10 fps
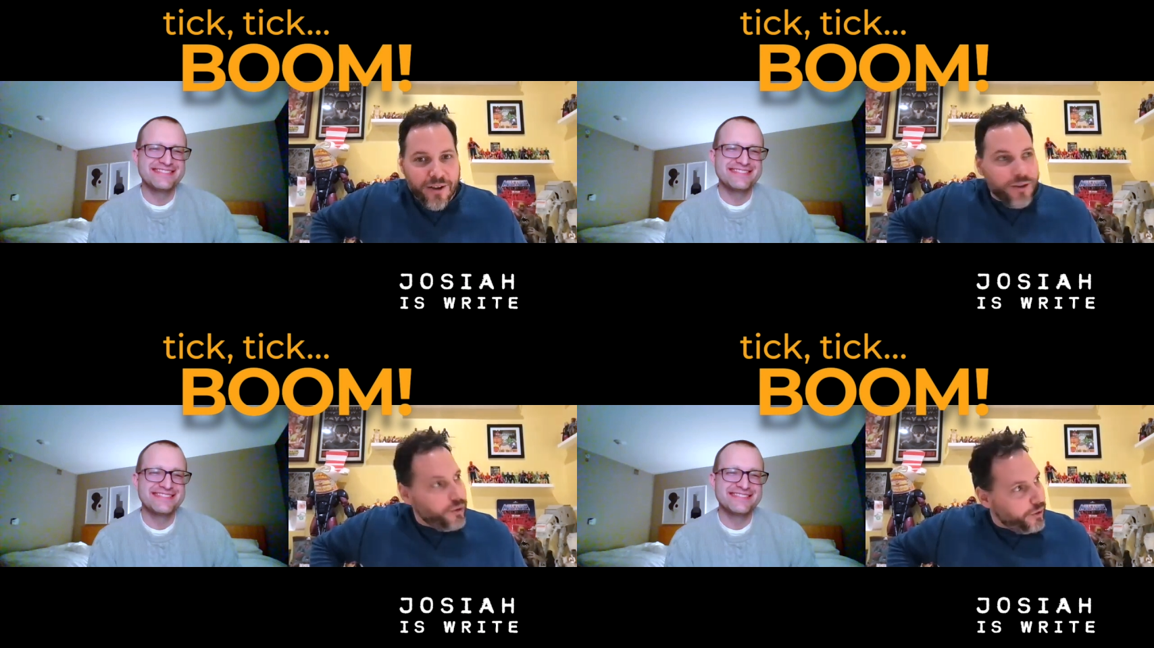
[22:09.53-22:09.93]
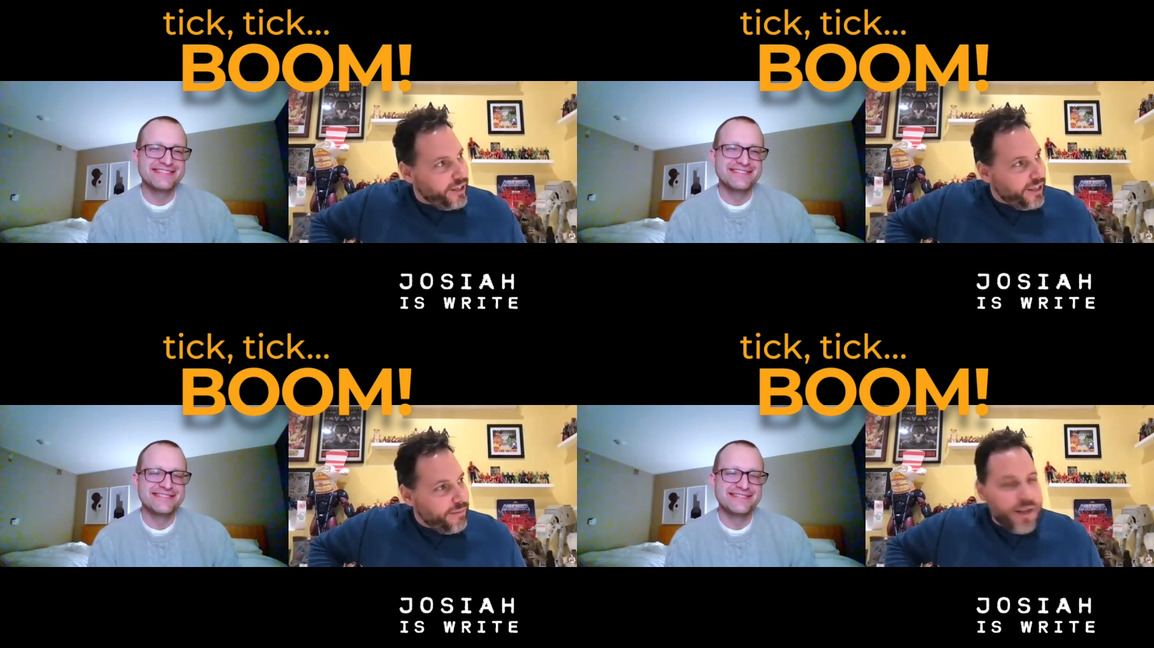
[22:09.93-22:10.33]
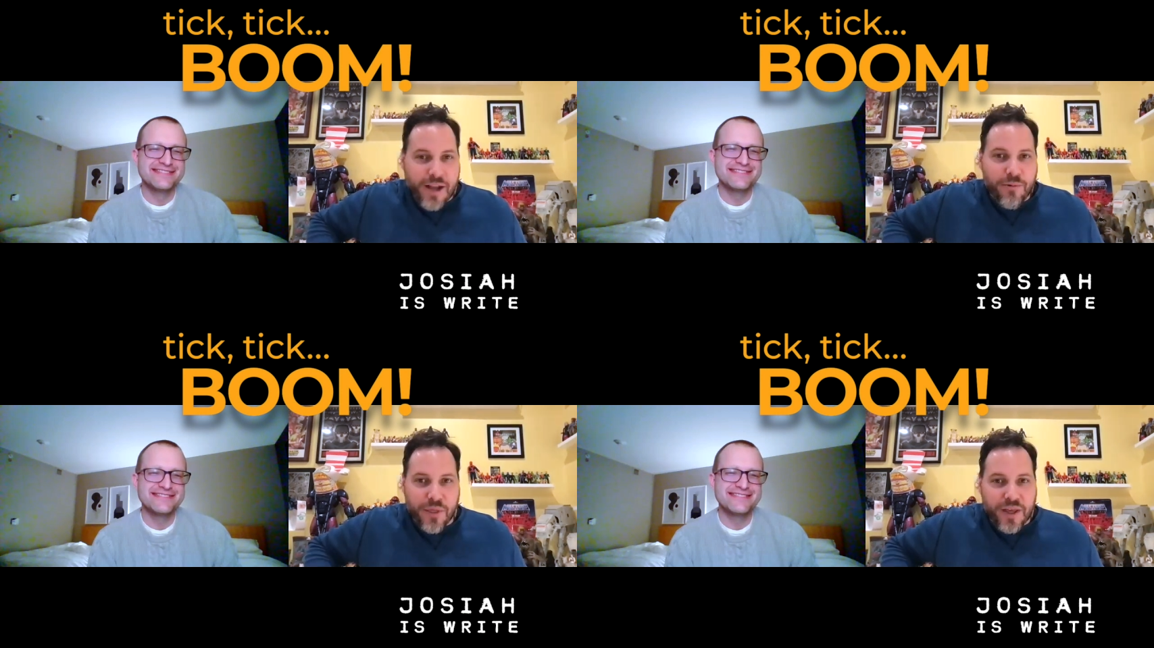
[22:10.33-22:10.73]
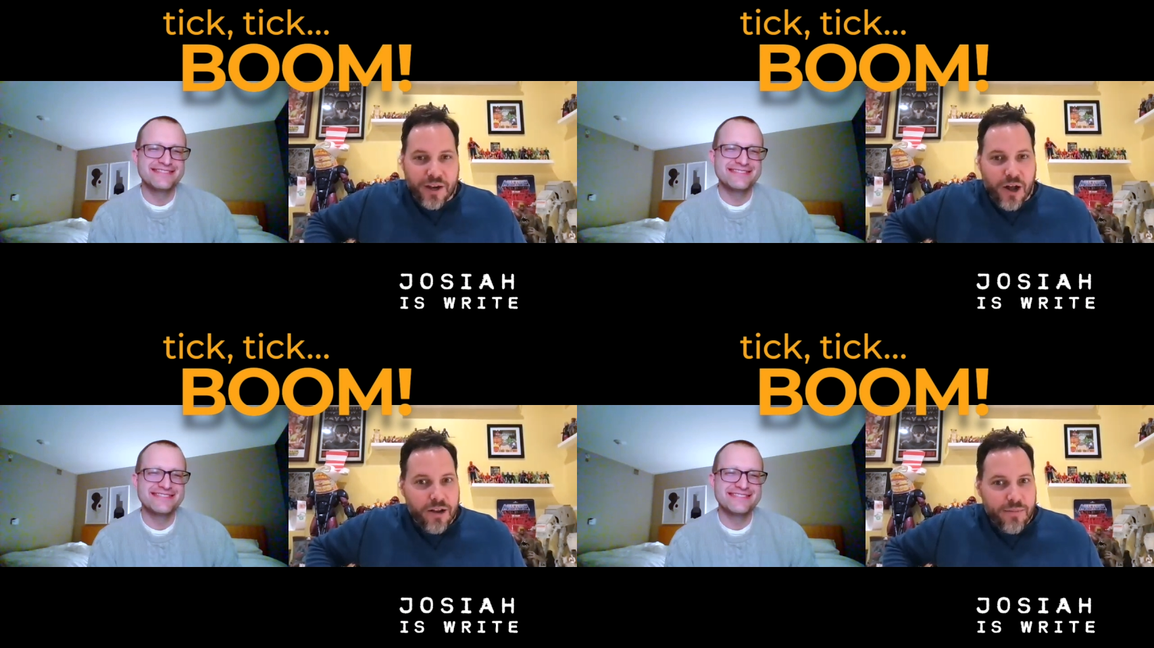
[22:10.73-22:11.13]
Speaker 1: looking at me, not with a gun
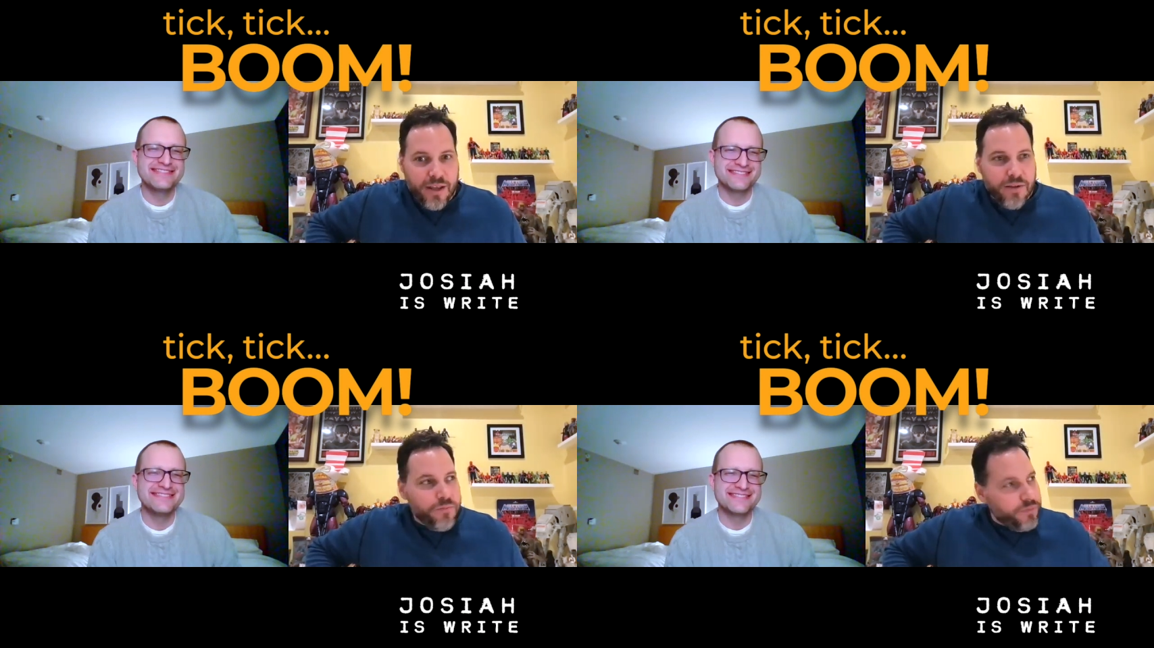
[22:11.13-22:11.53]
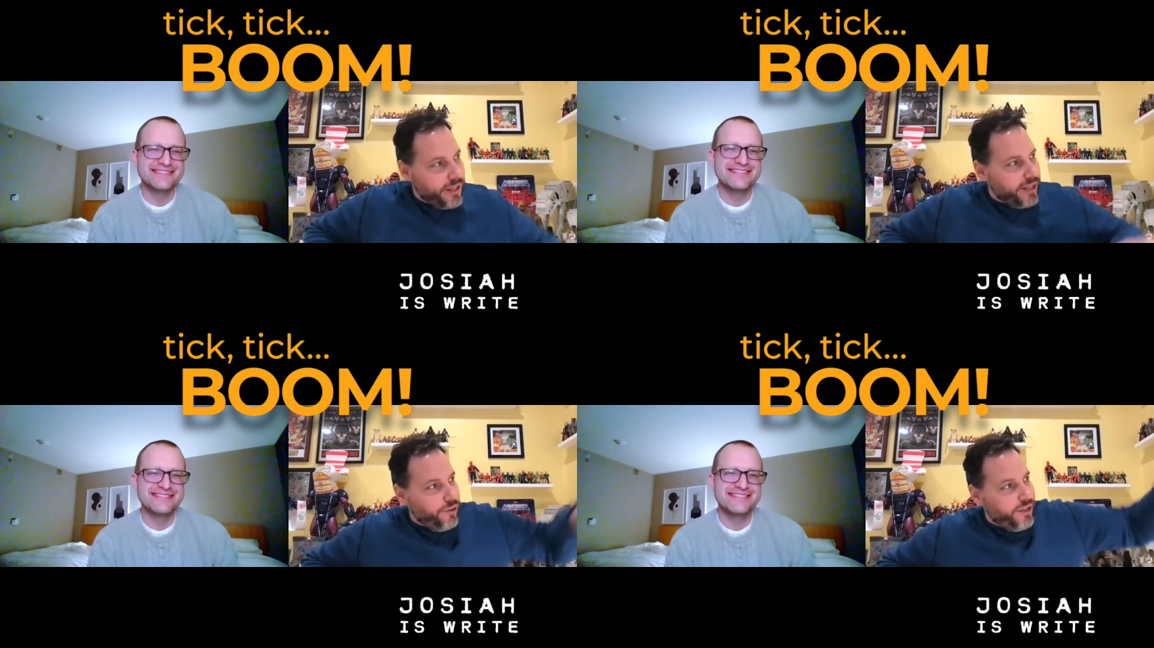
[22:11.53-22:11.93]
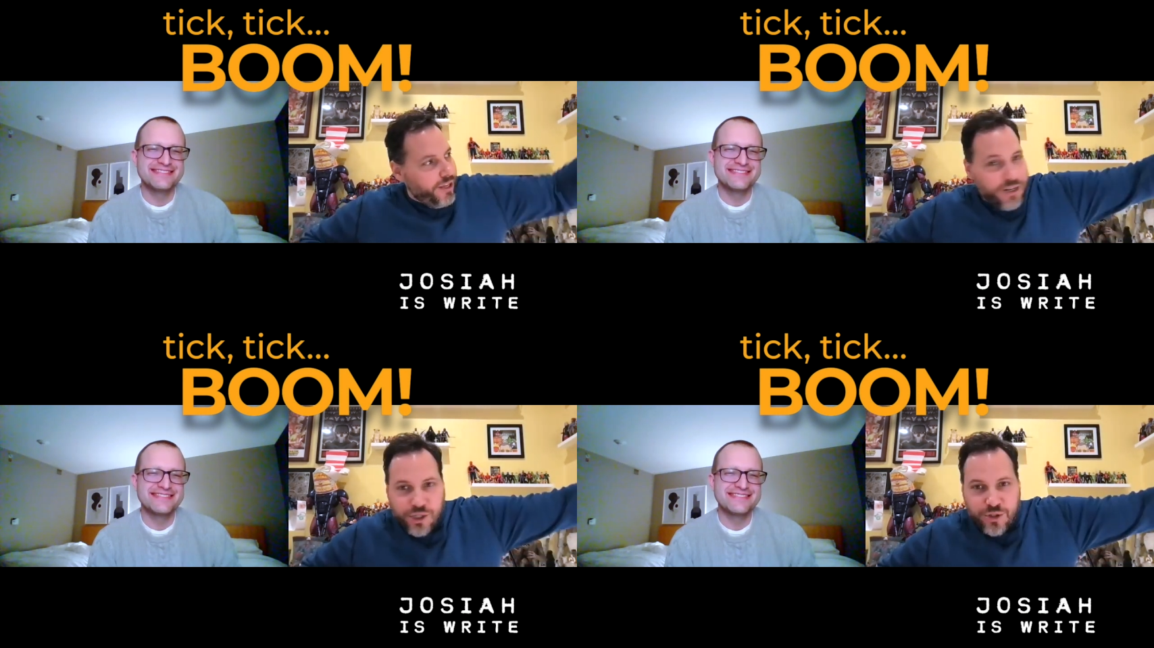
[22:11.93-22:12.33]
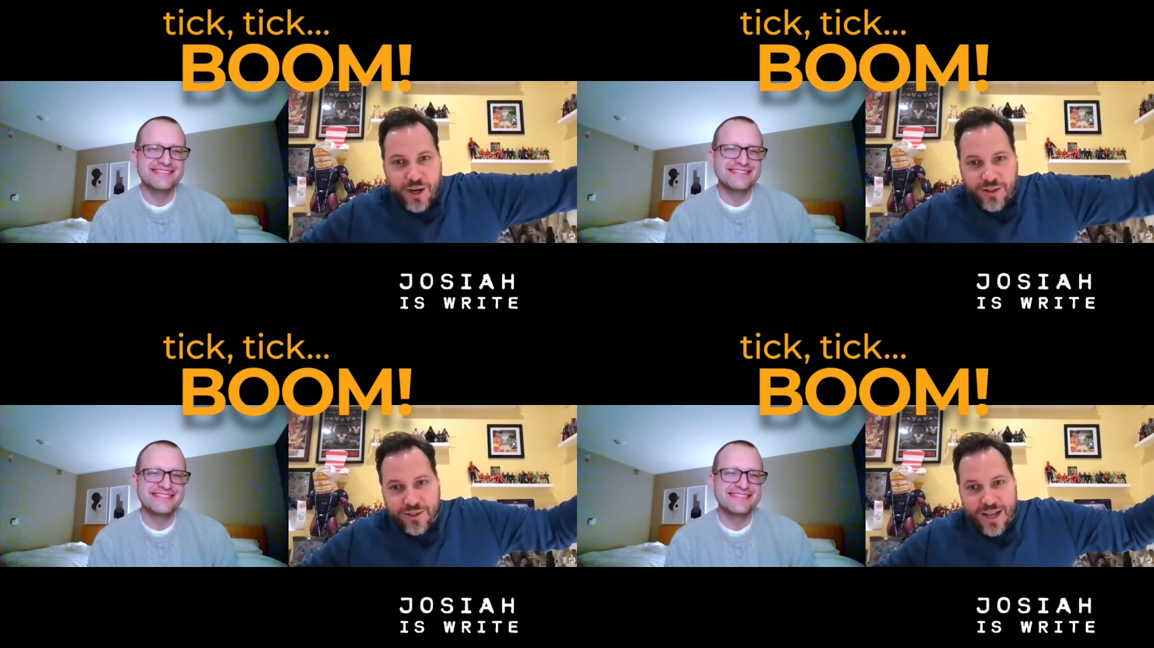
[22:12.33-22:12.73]
on me, like looking at a
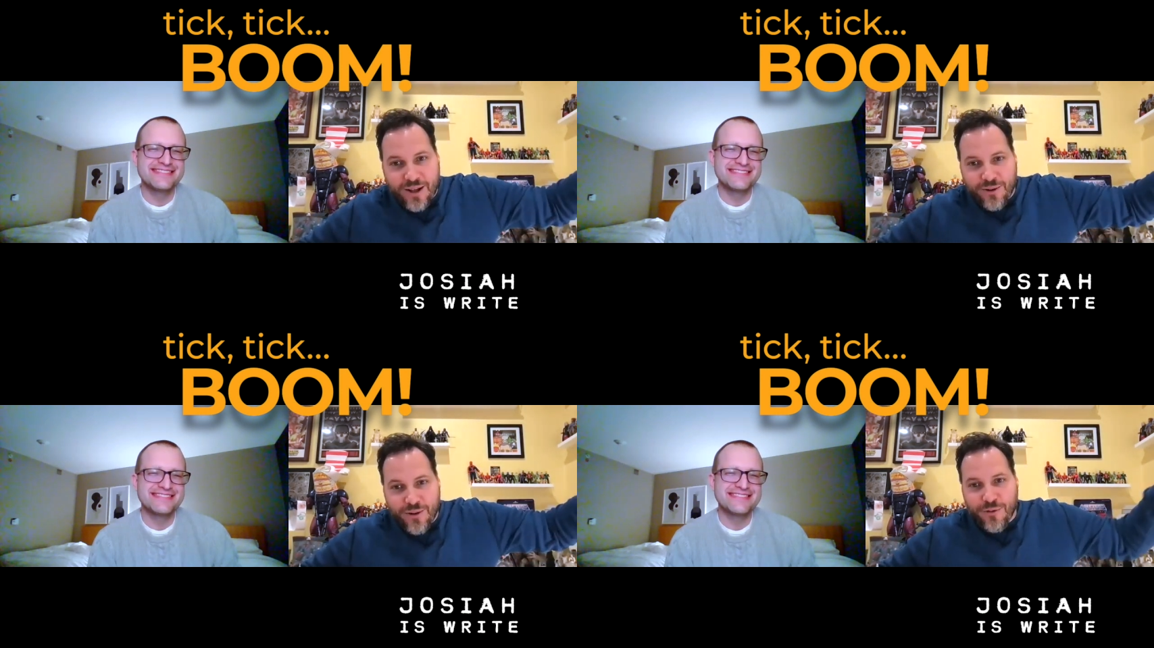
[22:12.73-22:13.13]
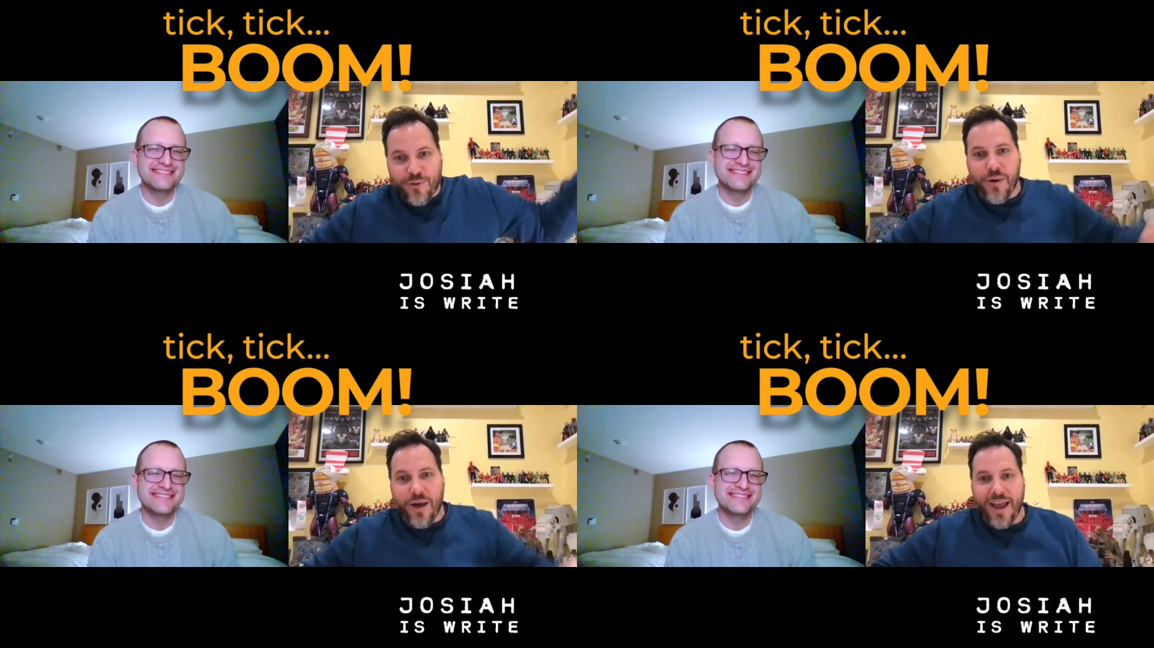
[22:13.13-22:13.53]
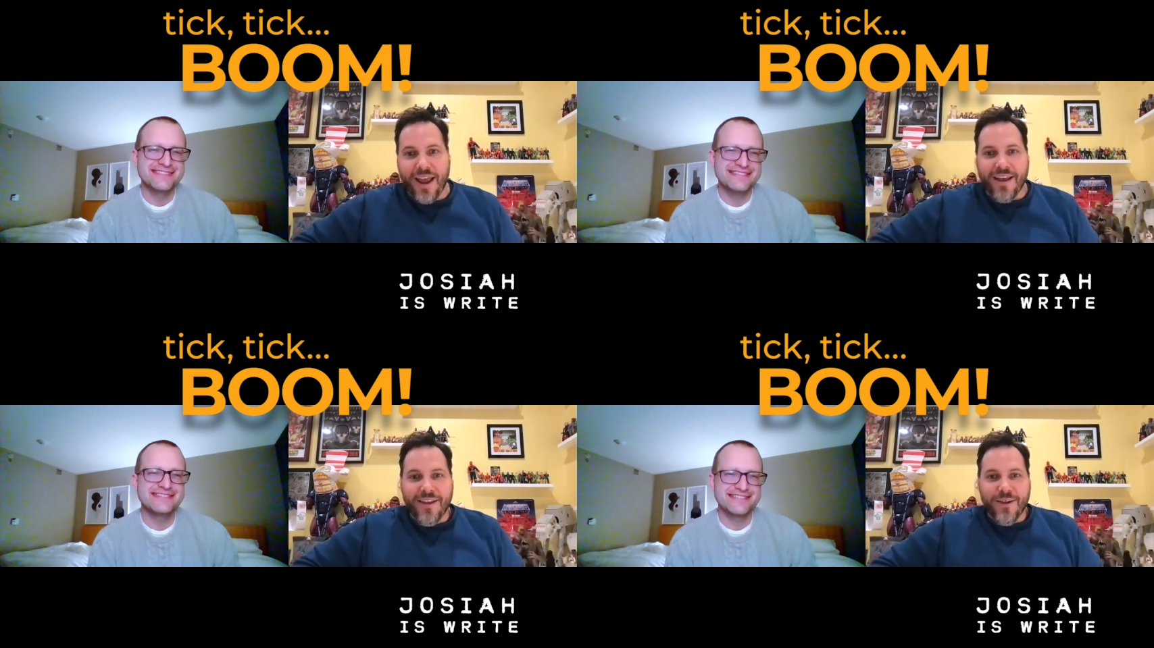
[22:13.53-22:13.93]
trailer down over the way,